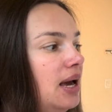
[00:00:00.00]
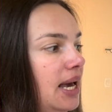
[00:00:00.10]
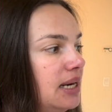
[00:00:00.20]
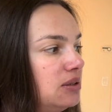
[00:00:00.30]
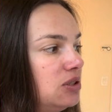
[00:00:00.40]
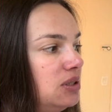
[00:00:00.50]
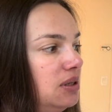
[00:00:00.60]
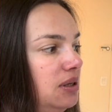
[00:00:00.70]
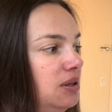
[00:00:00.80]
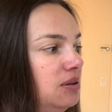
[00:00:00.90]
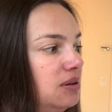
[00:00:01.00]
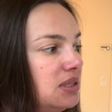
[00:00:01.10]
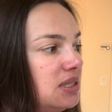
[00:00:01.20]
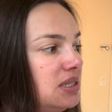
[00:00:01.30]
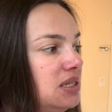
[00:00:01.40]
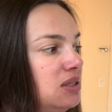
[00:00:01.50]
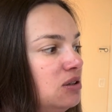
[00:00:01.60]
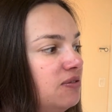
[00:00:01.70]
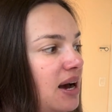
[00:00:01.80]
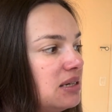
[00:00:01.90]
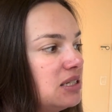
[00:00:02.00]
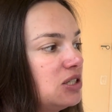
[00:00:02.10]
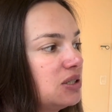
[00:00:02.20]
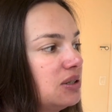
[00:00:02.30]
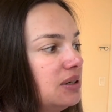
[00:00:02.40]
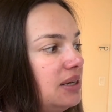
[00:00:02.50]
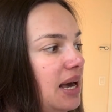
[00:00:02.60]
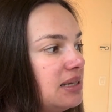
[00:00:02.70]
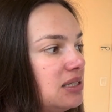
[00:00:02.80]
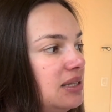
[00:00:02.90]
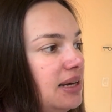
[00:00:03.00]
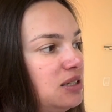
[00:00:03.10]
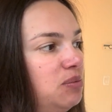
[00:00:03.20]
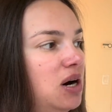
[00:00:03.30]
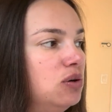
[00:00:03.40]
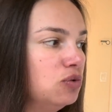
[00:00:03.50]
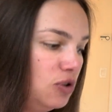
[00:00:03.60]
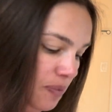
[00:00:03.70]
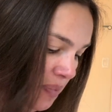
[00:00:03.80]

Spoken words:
and in seed investor gets that amount.